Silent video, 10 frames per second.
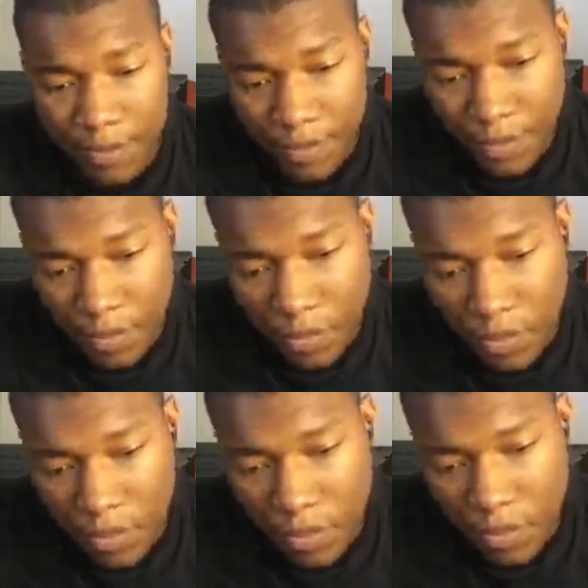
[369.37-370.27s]

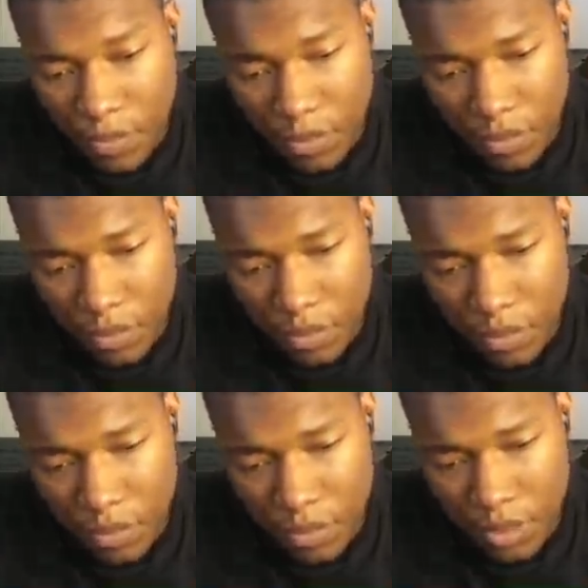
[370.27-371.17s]

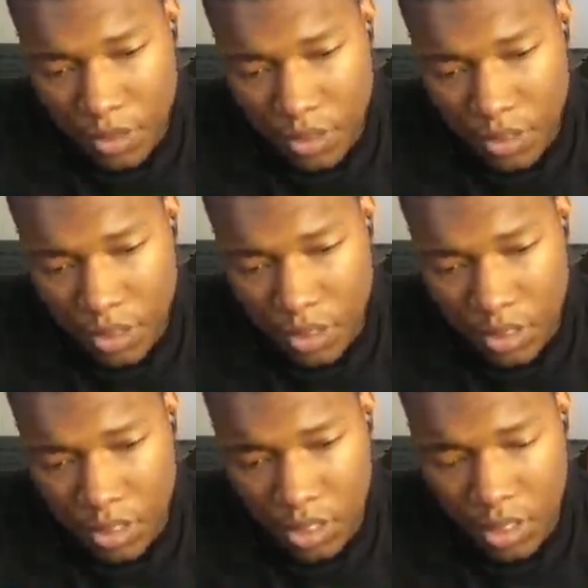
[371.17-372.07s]

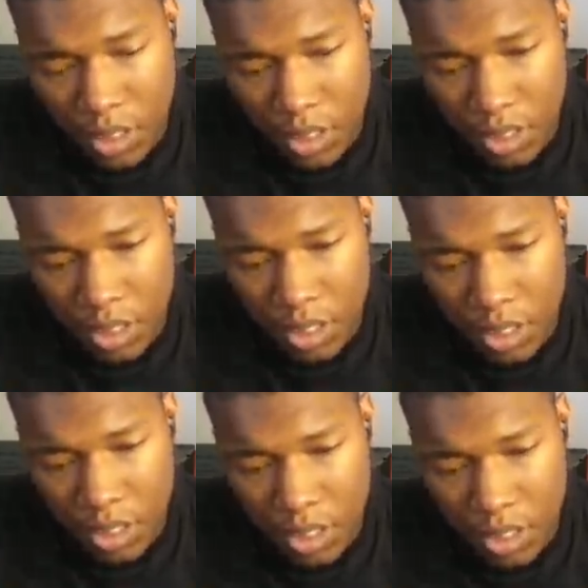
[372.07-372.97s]

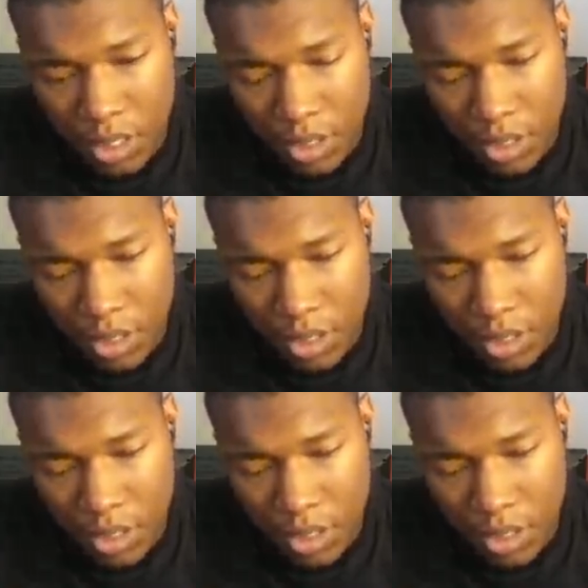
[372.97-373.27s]
No one is speaking in this clip.